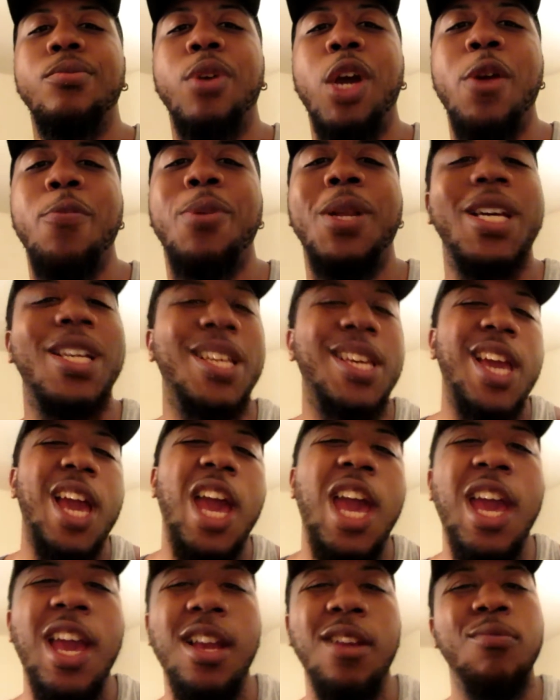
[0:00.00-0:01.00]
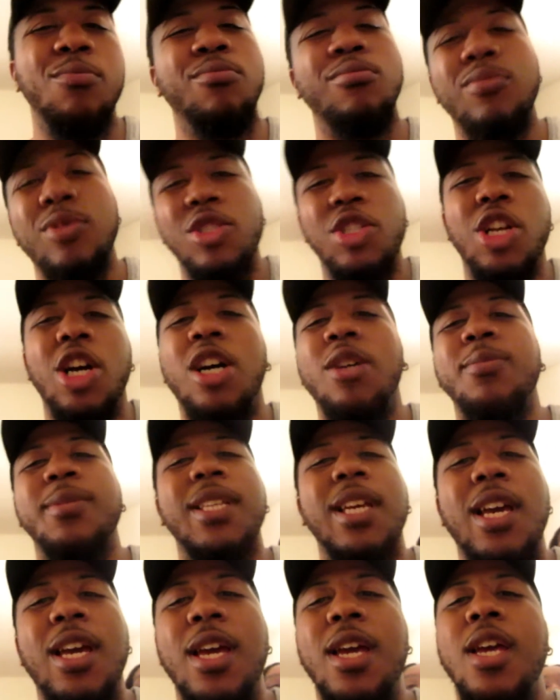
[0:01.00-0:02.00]
probably play the game. You know what I'm
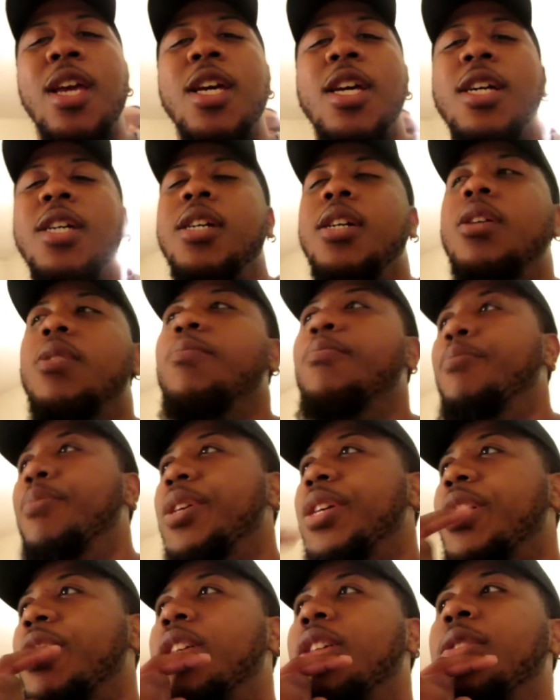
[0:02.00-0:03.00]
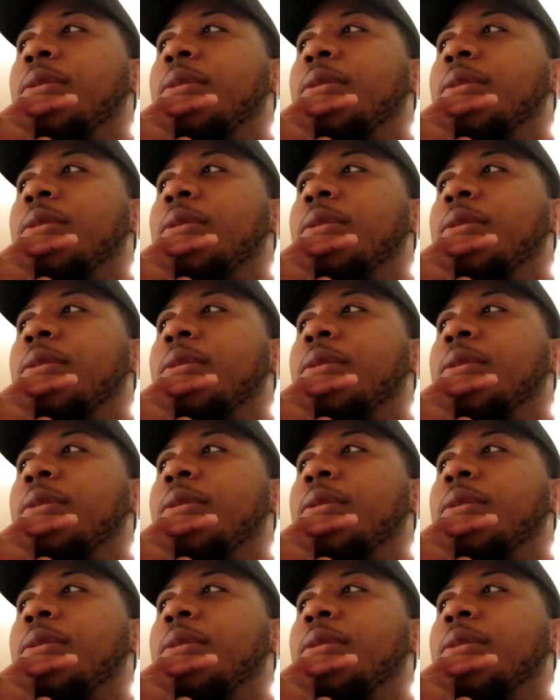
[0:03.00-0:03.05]
saying? But,